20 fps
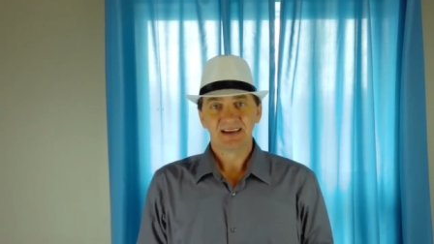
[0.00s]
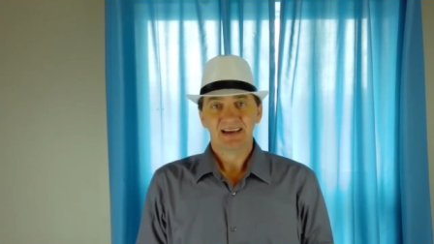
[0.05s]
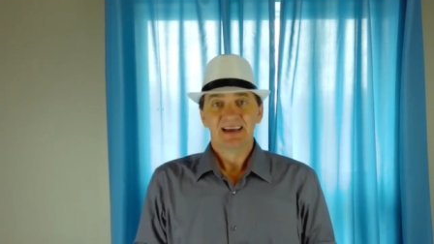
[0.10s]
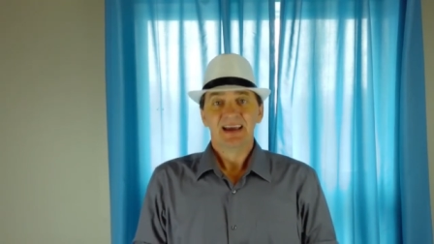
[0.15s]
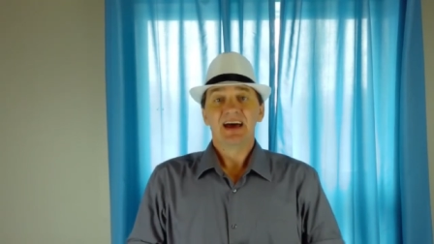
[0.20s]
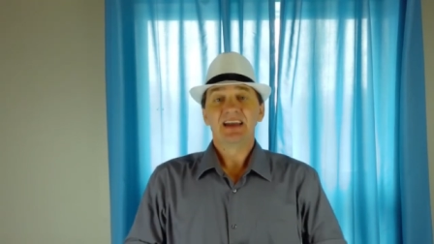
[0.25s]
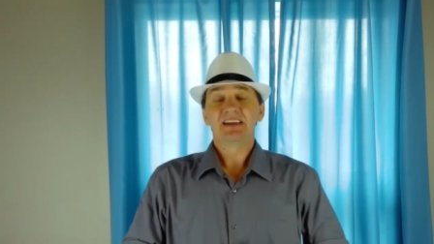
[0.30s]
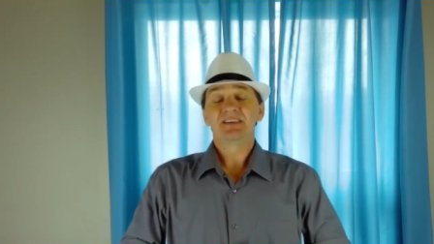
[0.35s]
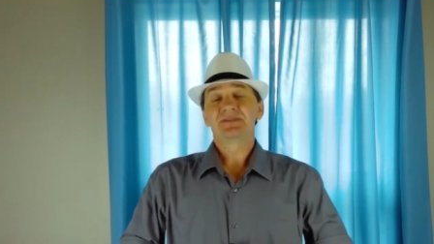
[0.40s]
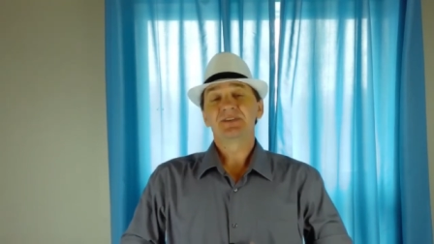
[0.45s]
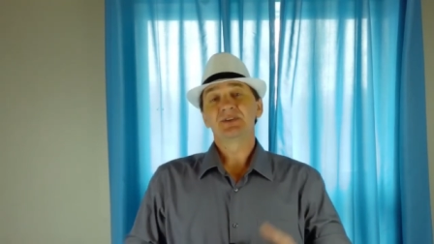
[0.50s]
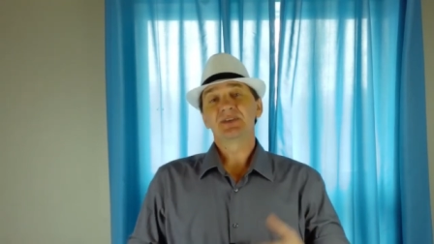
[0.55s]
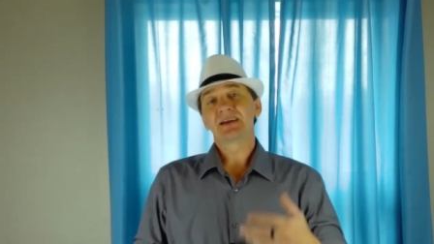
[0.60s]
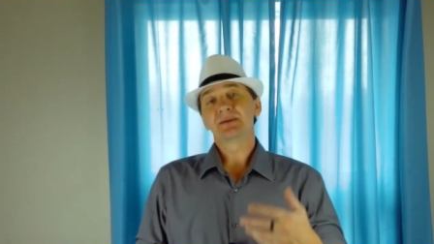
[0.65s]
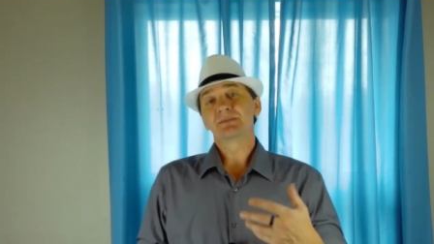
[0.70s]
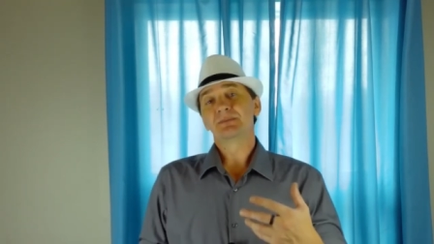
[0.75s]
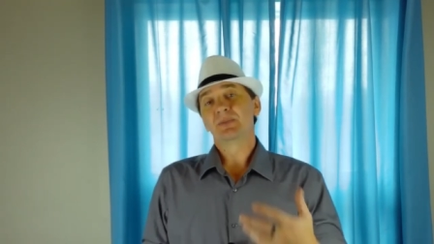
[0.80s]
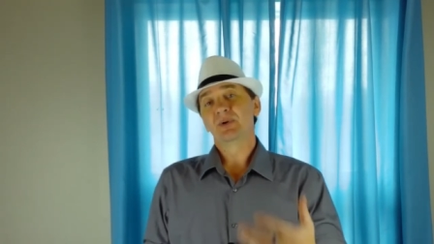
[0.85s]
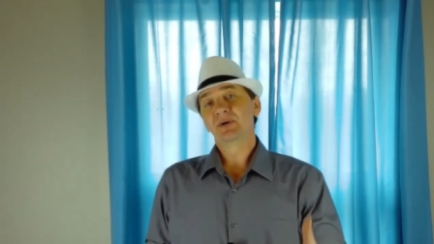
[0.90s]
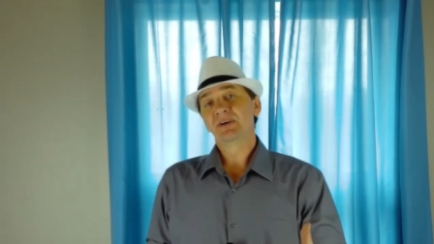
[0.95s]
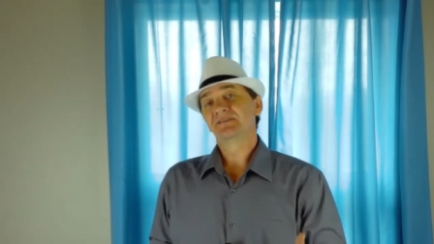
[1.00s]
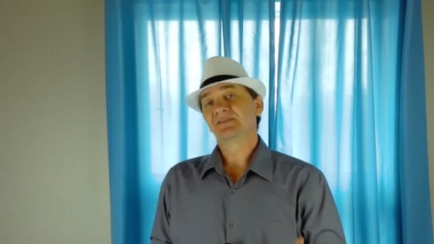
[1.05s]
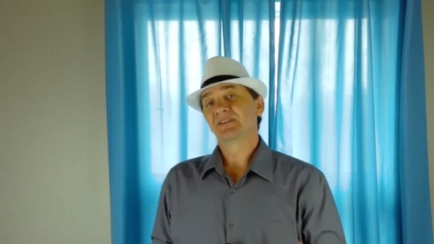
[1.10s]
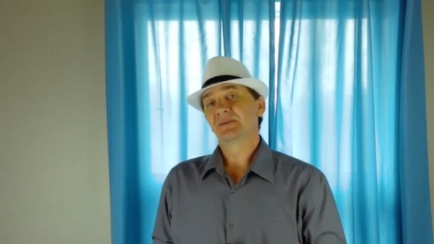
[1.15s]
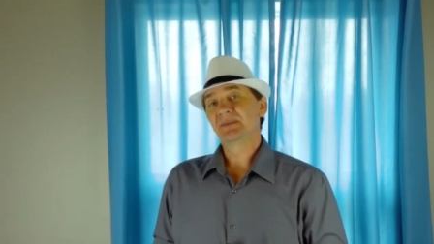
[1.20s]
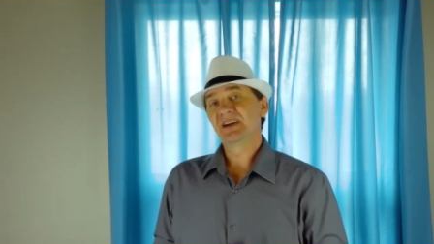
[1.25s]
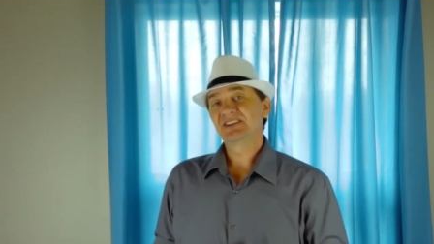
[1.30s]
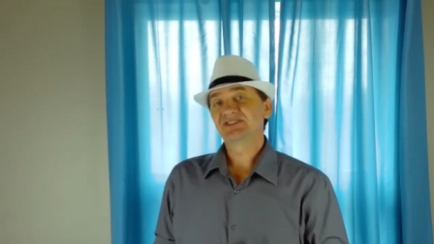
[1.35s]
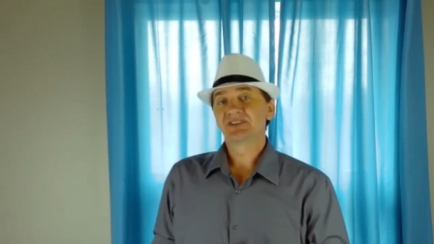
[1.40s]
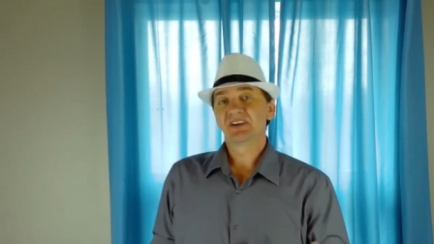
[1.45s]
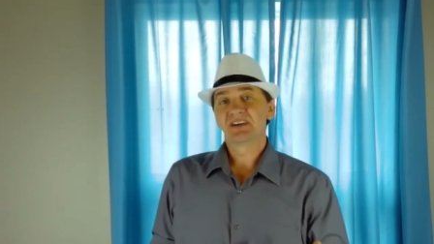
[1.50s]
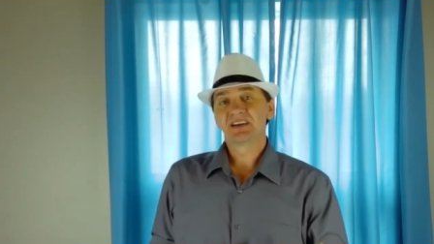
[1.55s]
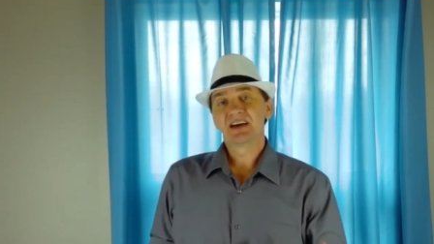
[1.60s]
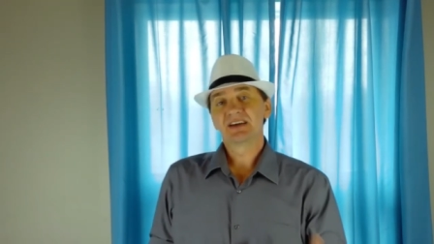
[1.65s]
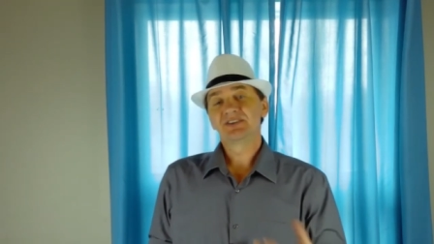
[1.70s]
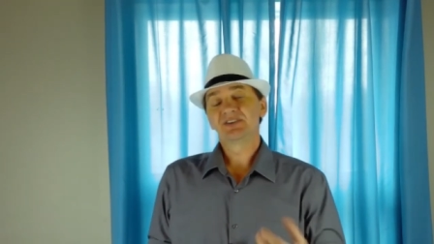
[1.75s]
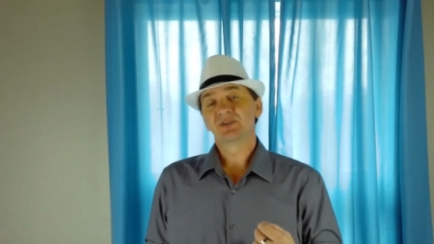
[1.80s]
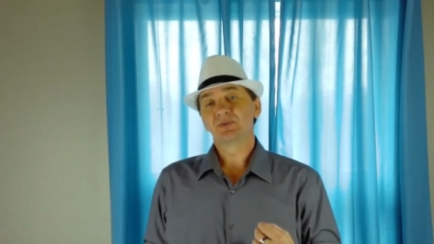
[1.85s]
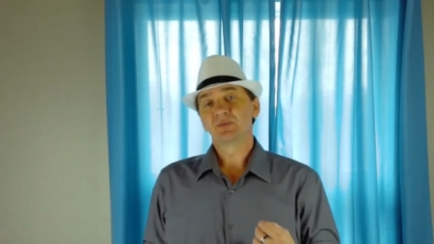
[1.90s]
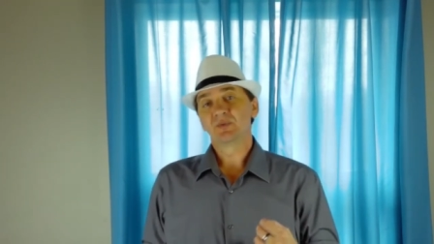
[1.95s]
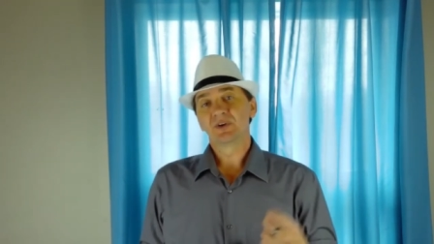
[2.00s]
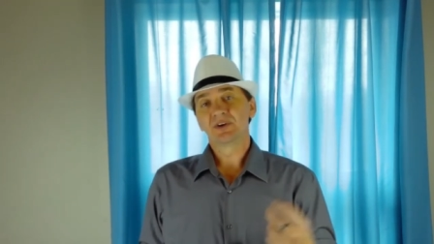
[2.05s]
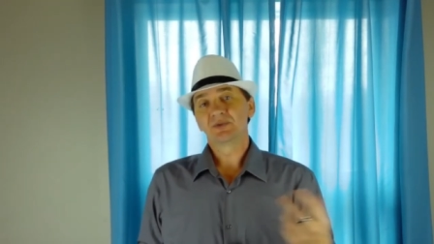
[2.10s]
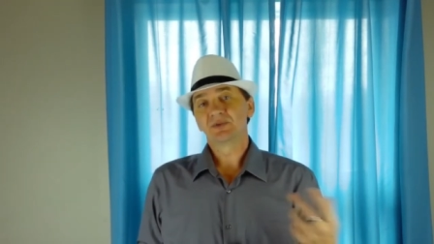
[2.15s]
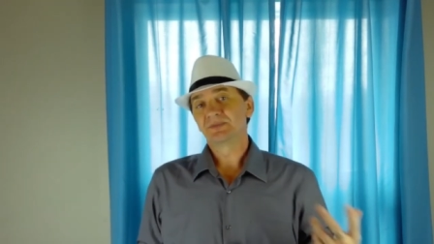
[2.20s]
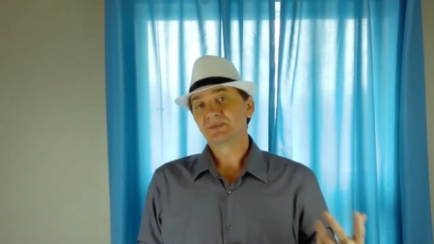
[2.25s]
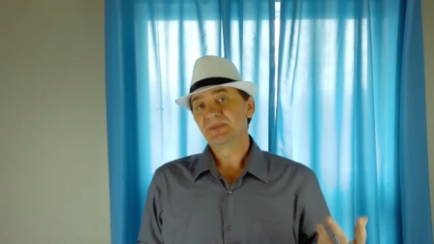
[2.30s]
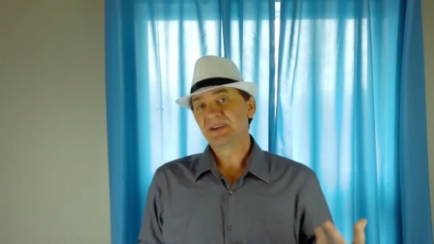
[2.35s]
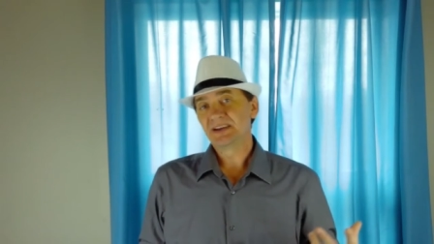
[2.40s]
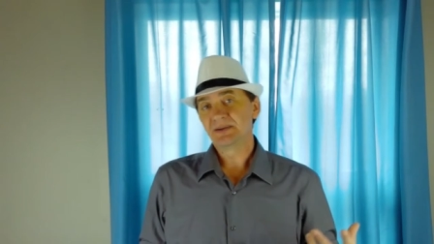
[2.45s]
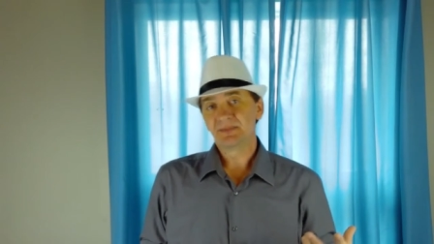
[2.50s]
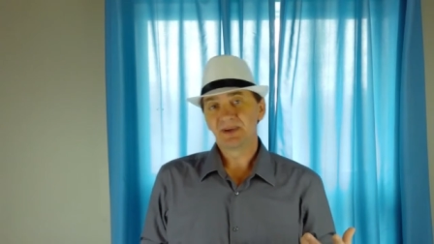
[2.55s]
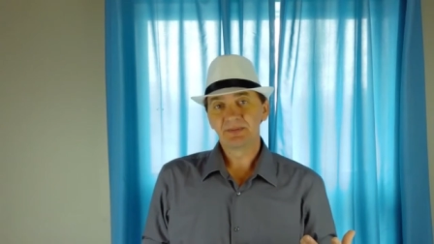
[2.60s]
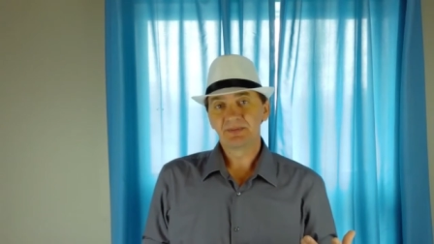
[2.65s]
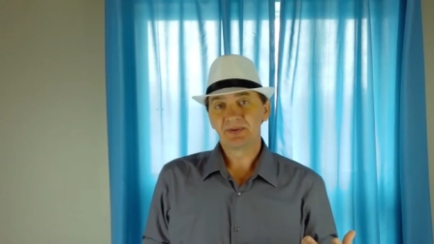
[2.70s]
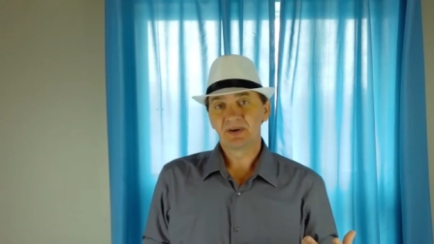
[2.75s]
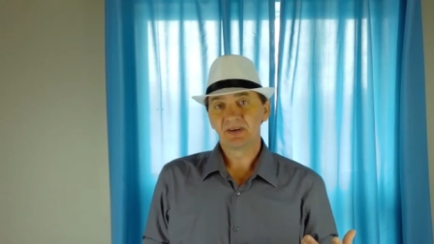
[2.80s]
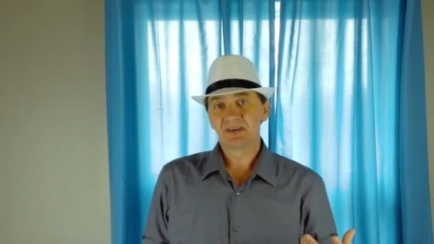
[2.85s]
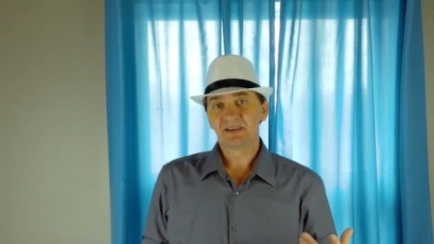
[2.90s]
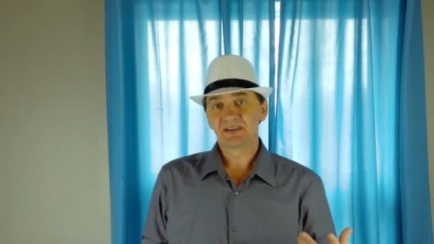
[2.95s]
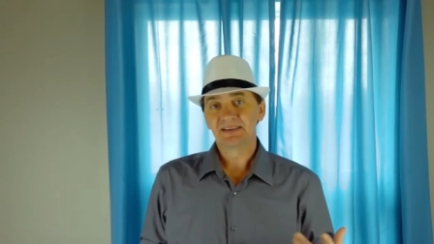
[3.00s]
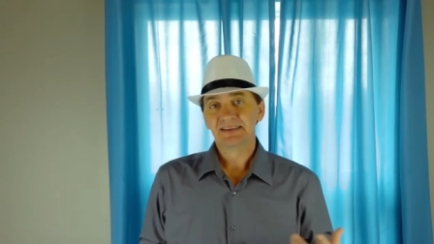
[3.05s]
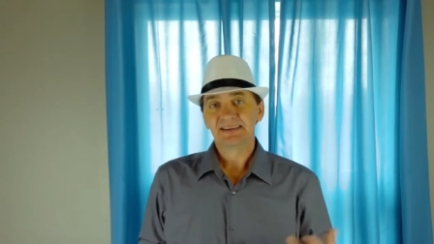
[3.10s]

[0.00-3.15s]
And if you'd like more information on how you can work with me and my partner,